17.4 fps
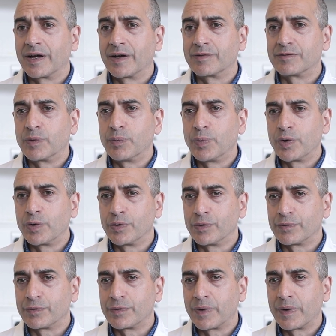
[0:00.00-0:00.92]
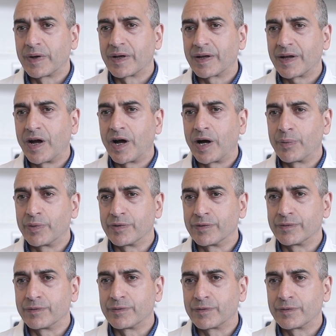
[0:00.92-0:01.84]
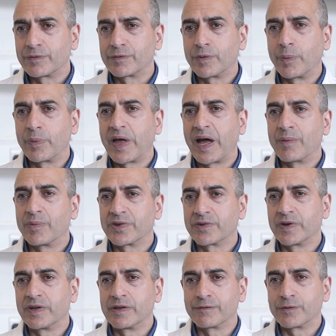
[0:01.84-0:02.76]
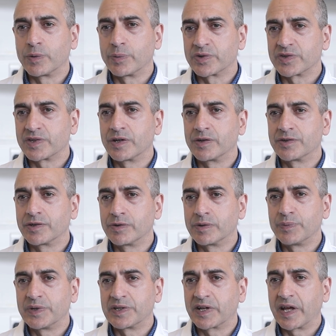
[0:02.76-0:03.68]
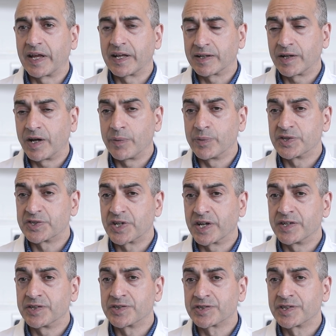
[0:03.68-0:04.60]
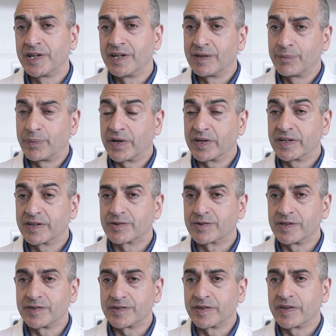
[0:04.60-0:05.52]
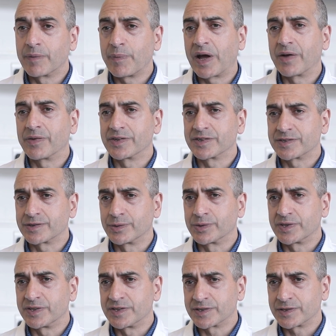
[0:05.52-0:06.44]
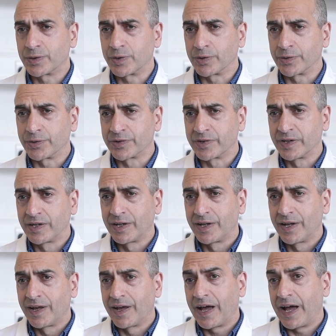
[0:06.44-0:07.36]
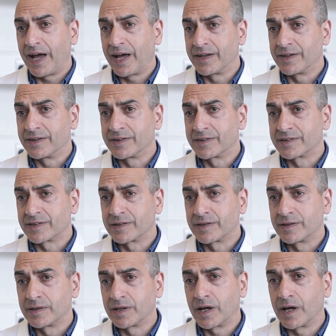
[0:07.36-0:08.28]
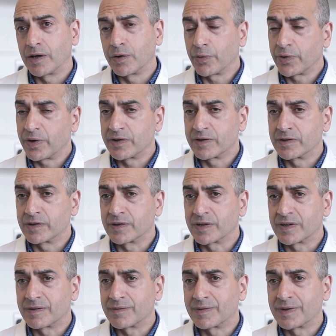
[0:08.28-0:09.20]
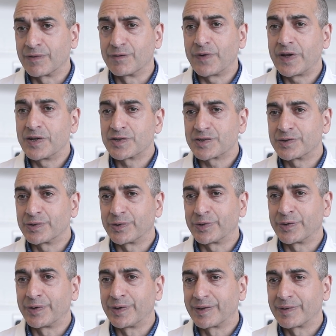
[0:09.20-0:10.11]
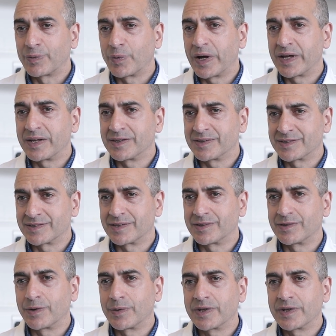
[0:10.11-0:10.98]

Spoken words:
remove carbon from the atmosphere in the form of CO2 and mitigate climate change by increasing the amount that's stored in soils. And although there are conventional ways to do